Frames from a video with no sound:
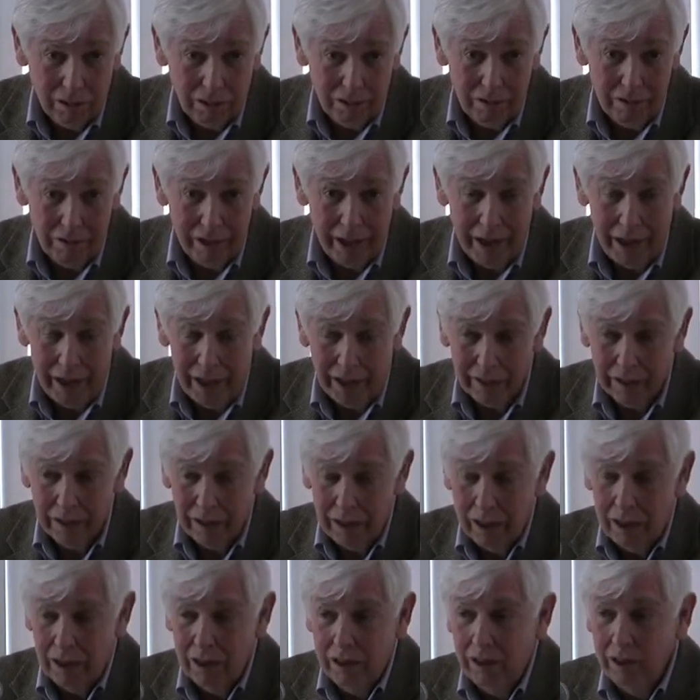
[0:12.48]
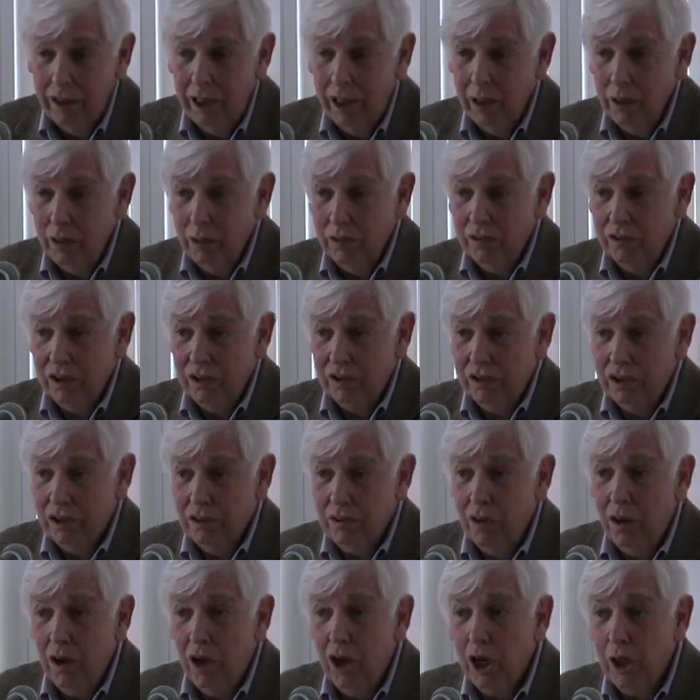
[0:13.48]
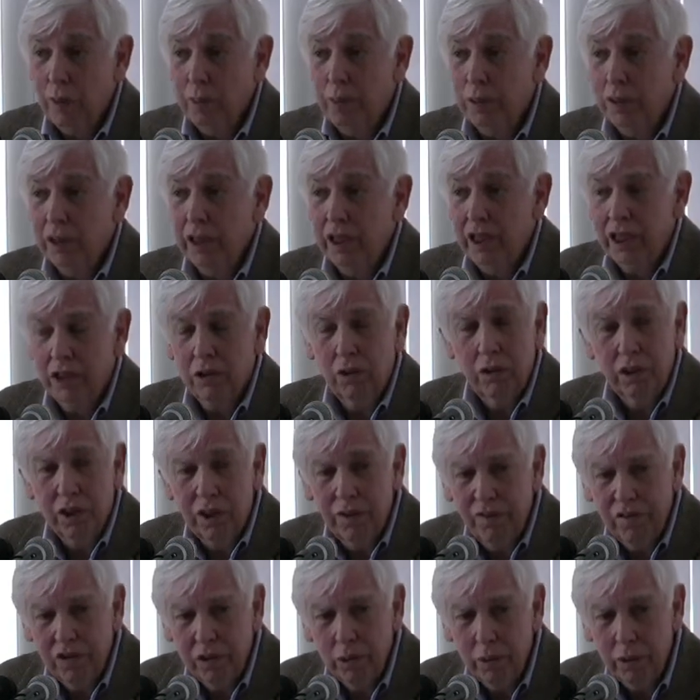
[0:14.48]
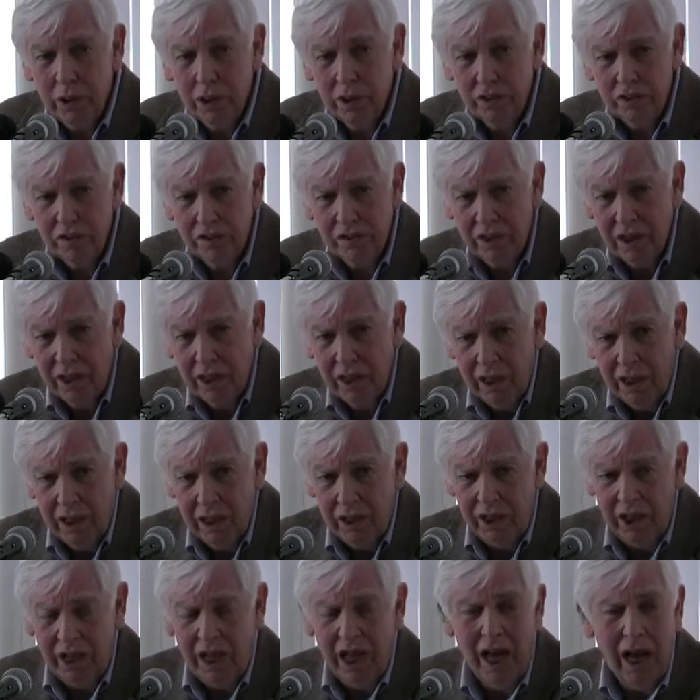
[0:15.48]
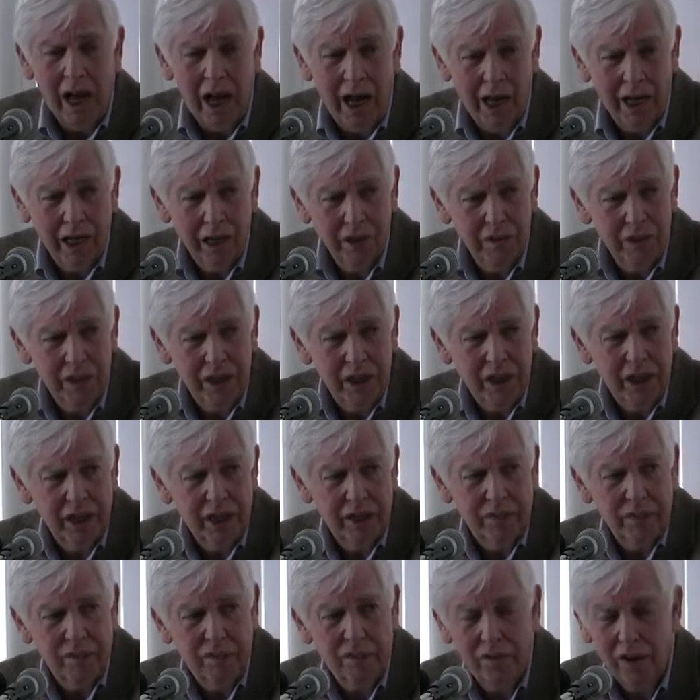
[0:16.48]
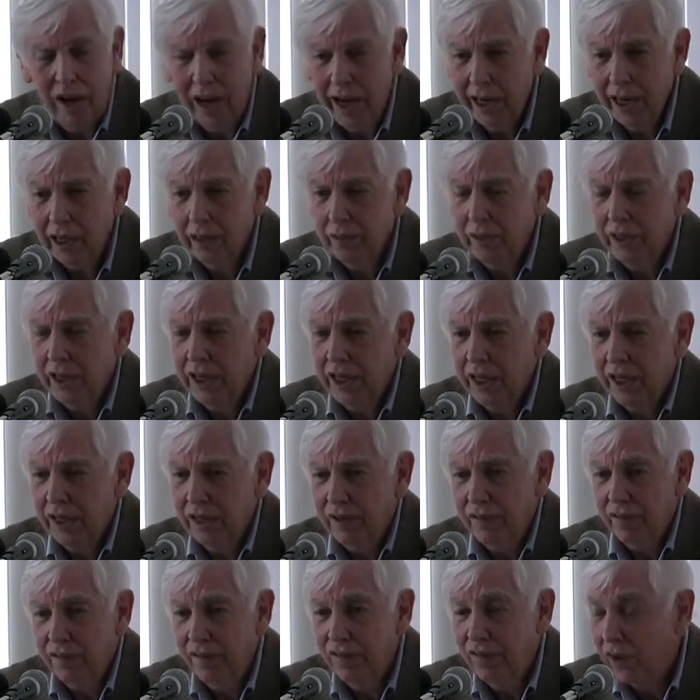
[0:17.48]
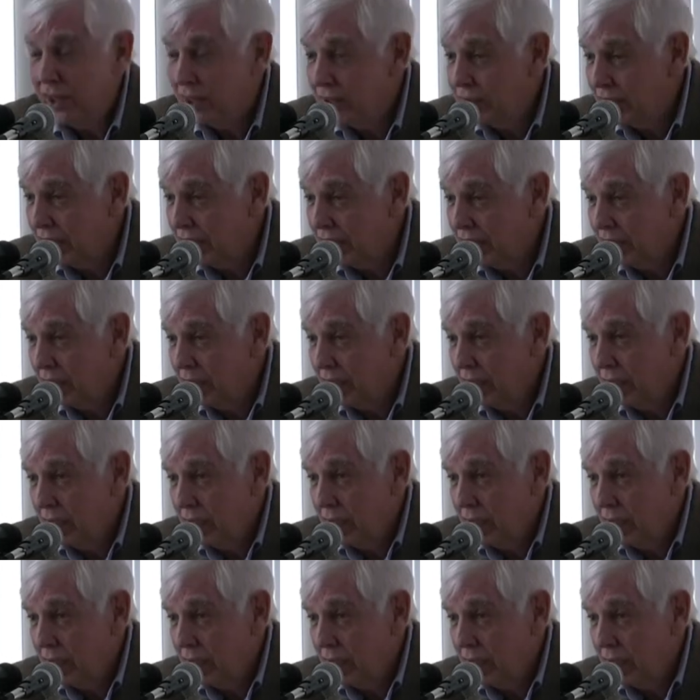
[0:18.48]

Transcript: that there was a strong political influence in the hiring and firing and funding